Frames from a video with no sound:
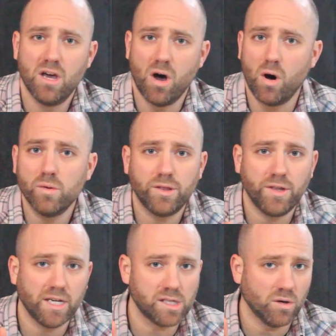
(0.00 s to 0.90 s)
all the
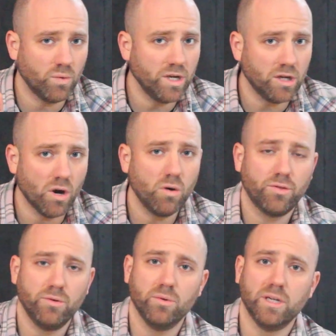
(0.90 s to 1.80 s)
things that we go
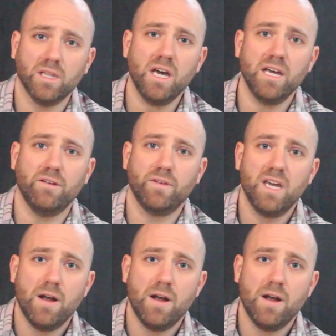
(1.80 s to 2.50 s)
through in life.